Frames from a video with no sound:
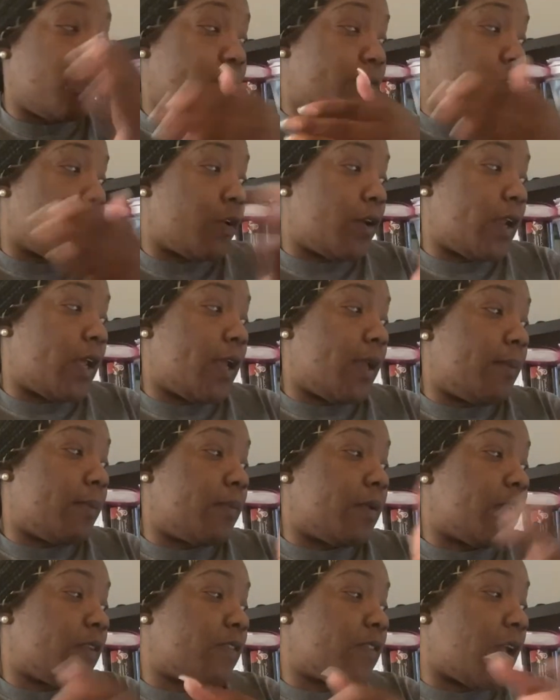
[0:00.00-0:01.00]
If your name
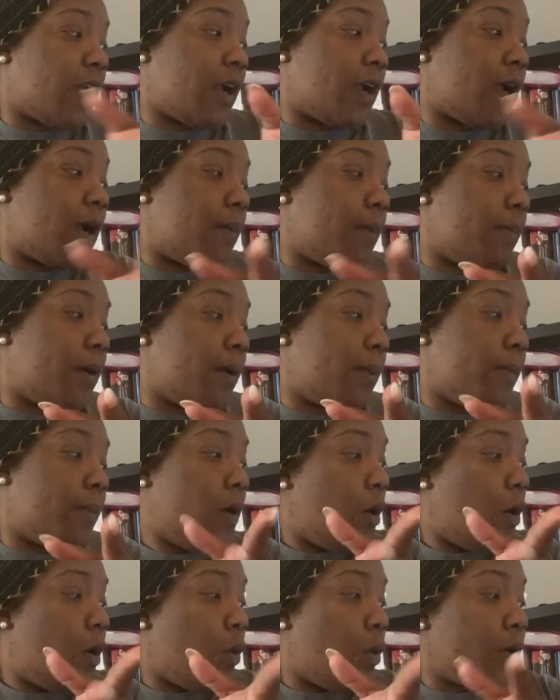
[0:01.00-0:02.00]
does not come up
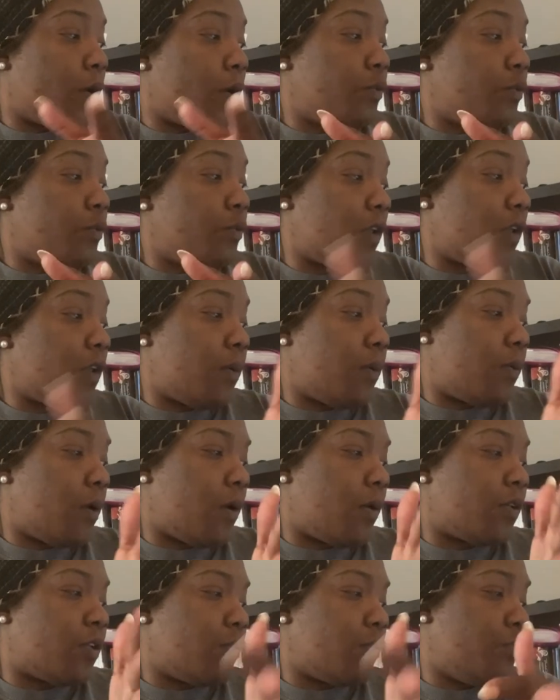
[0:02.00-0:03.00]
on
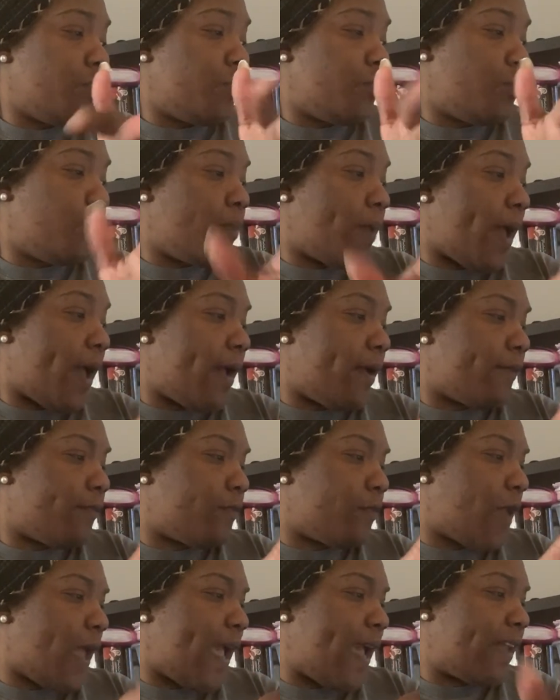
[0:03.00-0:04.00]
YouTube
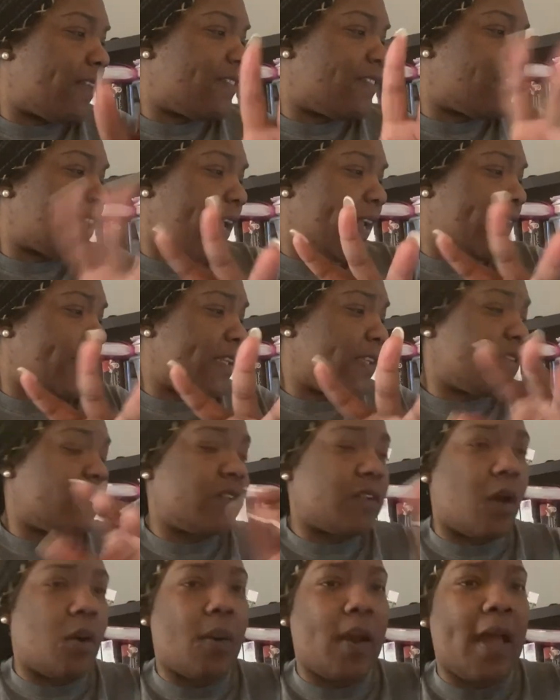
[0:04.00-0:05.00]
as Titus,
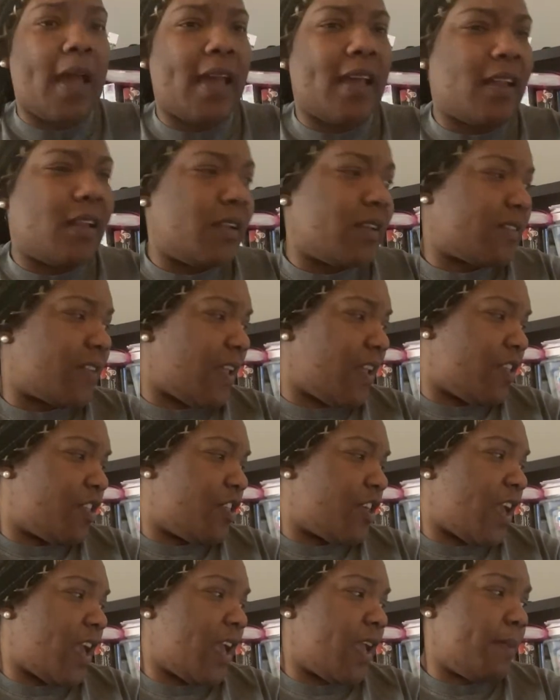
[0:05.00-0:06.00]
okay, it looks like
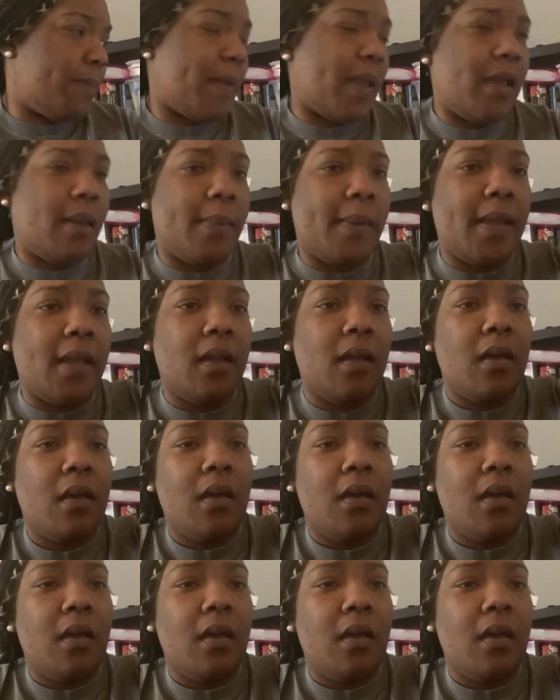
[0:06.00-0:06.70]
Jay maybe.